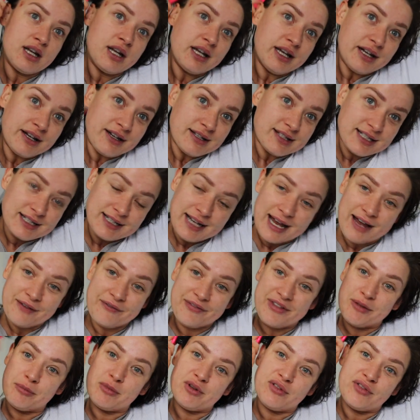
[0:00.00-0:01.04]
because I didn't have
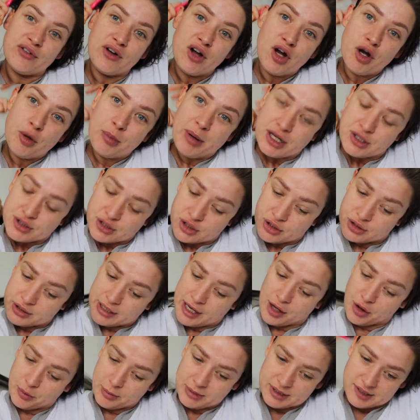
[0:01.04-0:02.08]
them before, but I just couldn't
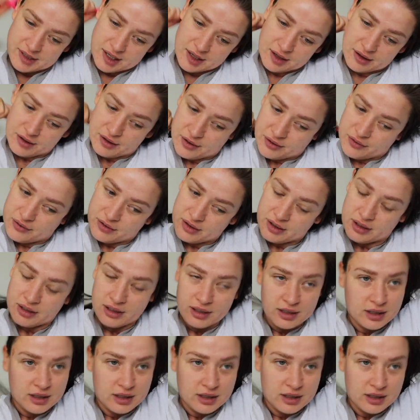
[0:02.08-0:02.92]
help myself.